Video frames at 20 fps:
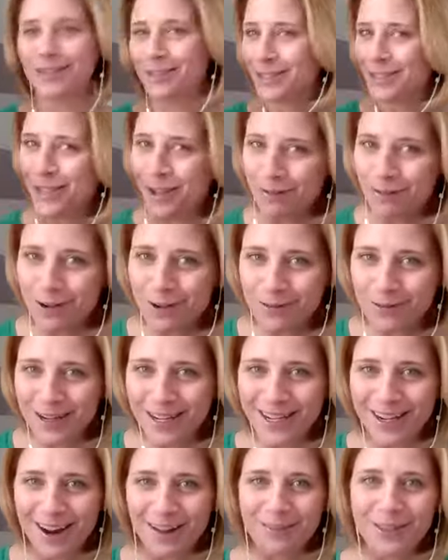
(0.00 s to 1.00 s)
your cell phone
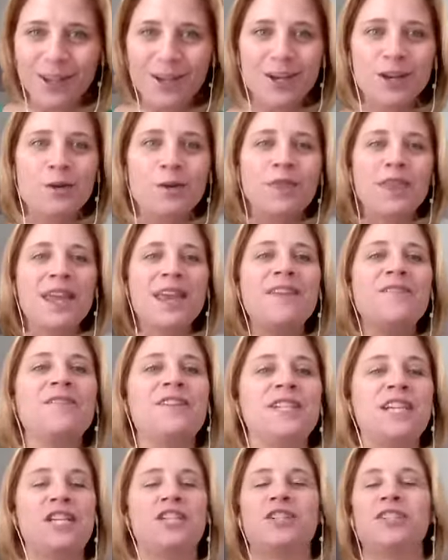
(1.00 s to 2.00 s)
ringing off the hook with
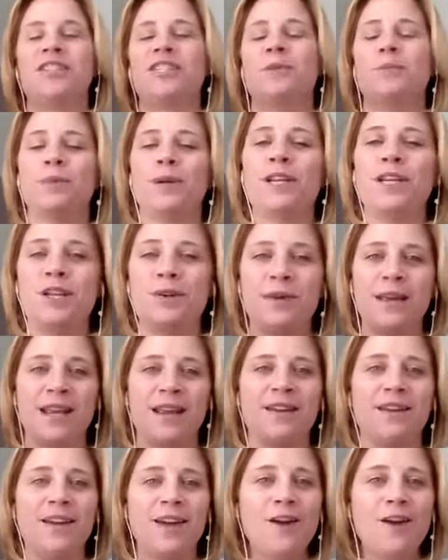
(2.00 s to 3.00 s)
invitations to bring you
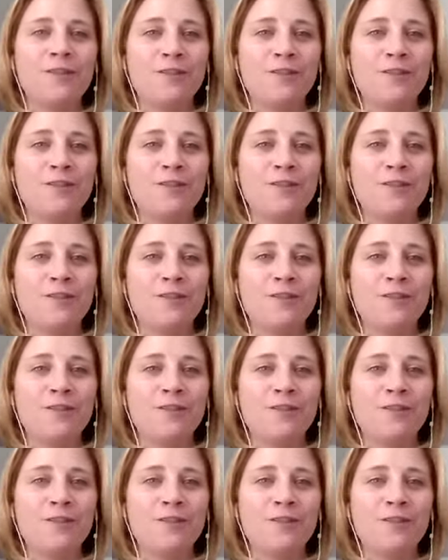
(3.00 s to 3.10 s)
in